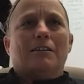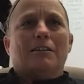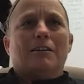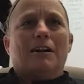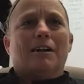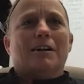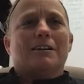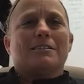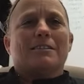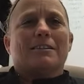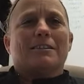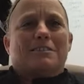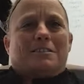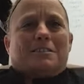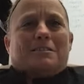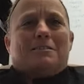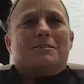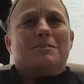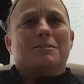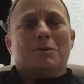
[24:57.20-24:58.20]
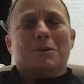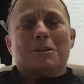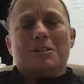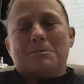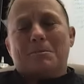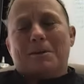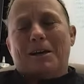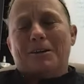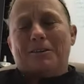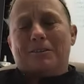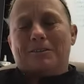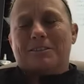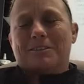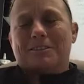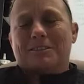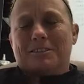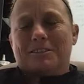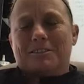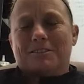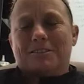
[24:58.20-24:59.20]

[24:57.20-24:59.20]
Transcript: yeah, it's what it's about. It's